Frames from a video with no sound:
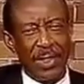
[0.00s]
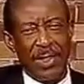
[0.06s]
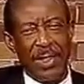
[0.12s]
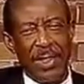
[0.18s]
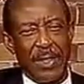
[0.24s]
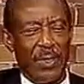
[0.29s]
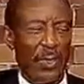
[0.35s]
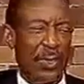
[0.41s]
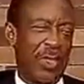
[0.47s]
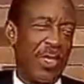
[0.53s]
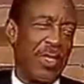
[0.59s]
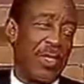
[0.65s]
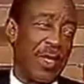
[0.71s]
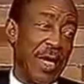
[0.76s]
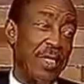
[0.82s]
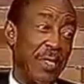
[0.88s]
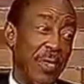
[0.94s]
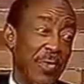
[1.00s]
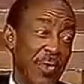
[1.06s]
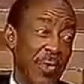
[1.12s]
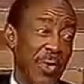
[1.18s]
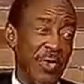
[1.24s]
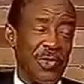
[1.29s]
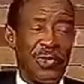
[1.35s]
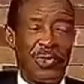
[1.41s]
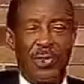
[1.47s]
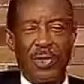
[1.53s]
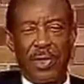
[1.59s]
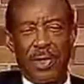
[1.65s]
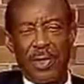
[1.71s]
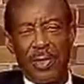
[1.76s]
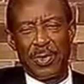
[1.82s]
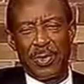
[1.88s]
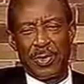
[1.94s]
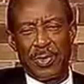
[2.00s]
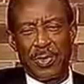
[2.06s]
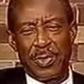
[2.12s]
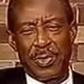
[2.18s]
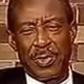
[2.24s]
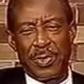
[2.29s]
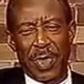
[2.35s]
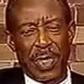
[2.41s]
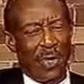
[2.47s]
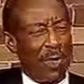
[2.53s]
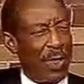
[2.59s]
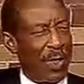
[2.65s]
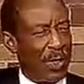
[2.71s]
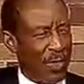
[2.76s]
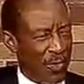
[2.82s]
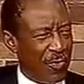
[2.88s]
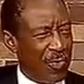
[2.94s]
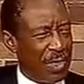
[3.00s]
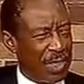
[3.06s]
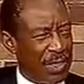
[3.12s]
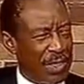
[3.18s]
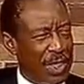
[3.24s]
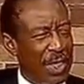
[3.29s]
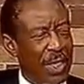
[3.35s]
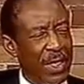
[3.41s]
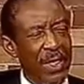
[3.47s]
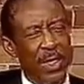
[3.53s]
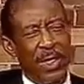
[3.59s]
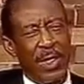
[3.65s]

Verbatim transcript: This was a threat, of course, you to our government here. Mm.